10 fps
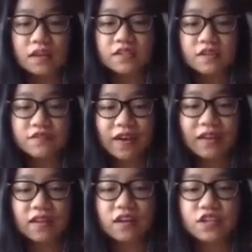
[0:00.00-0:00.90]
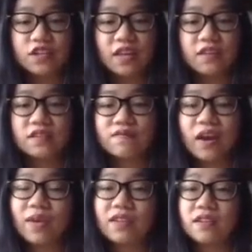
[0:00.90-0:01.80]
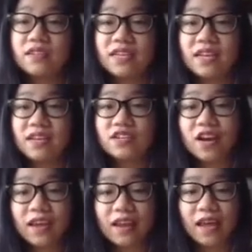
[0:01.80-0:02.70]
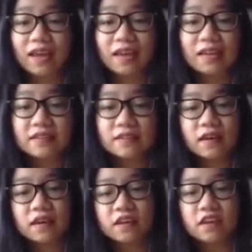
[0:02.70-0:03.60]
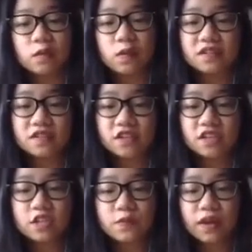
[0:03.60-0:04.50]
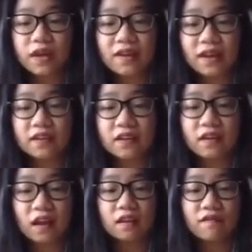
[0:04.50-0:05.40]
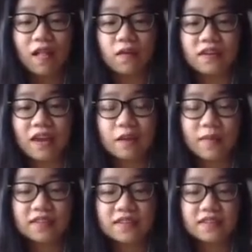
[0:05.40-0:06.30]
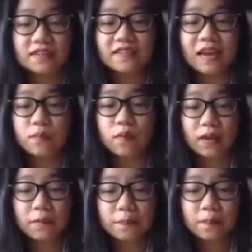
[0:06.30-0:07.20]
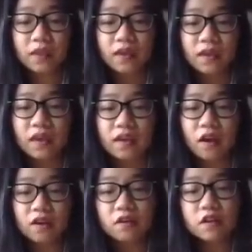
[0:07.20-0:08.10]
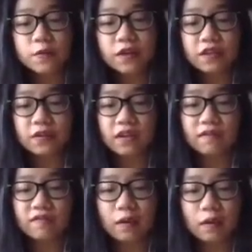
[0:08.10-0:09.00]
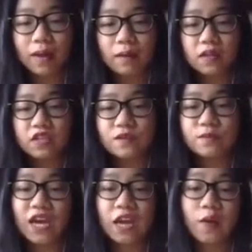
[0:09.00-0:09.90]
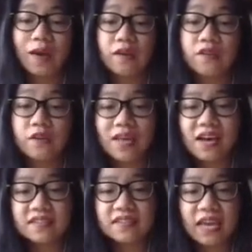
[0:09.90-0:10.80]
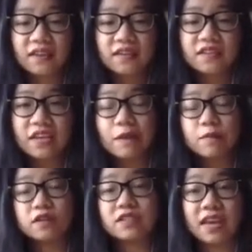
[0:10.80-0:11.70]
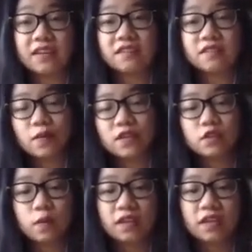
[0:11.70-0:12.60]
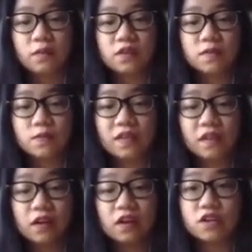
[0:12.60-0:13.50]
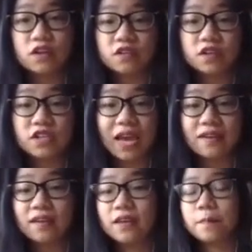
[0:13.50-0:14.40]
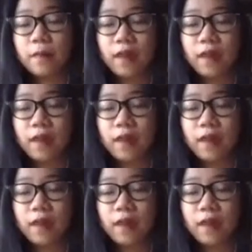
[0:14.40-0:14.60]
So to find literature that use environmental DNA to target AIS, keyword searches were conducted on the following databases in step 1. And articles were included if they were published from January 2010 to April 10th, 2020, which was when the literature search ended.